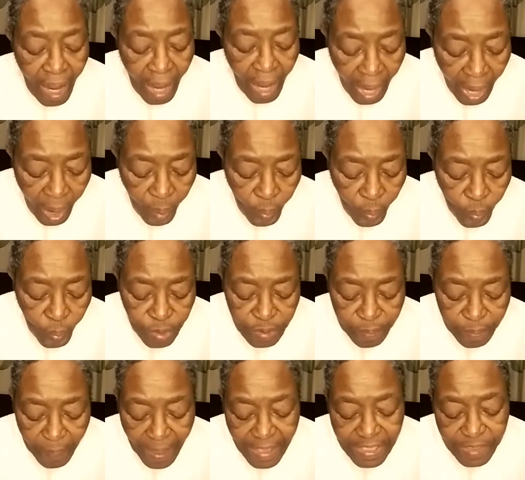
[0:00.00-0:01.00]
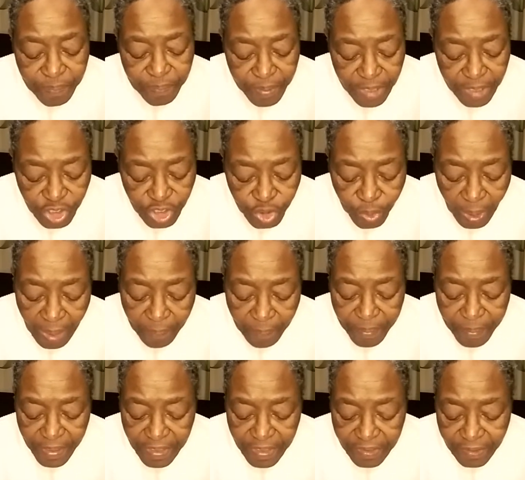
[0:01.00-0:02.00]
how would my spiritual
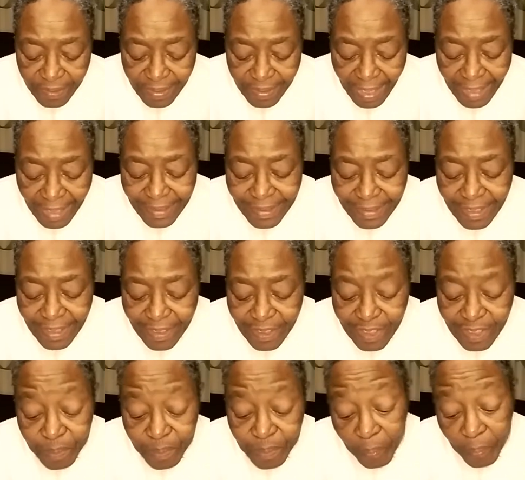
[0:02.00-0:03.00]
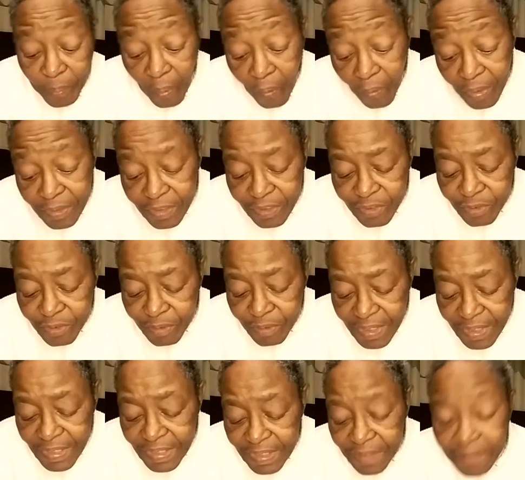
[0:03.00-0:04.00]
personality respond to
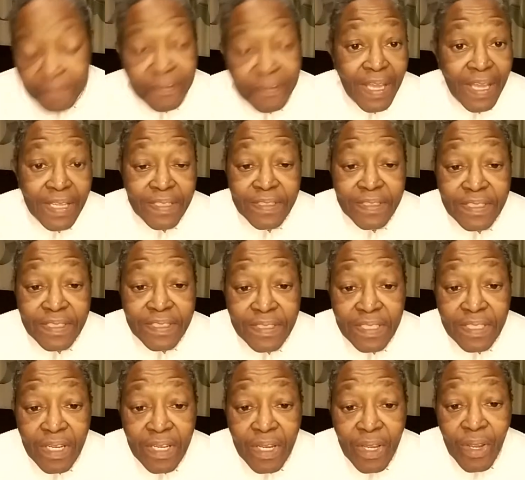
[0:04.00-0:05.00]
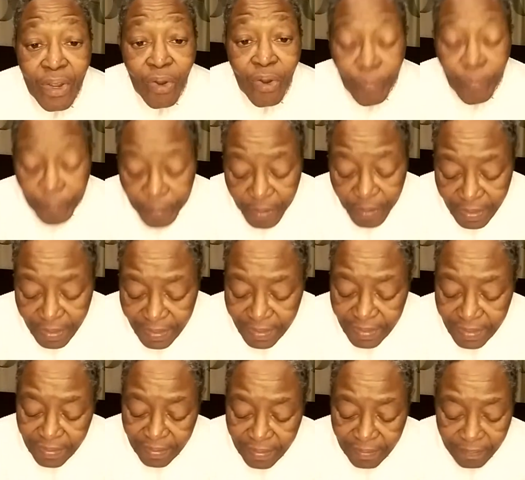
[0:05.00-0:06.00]
this event or
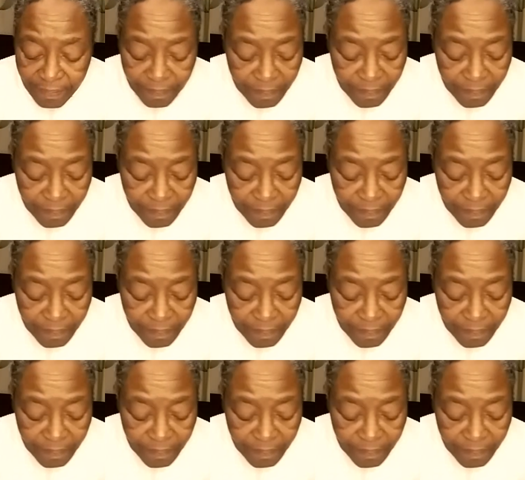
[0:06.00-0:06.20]
person?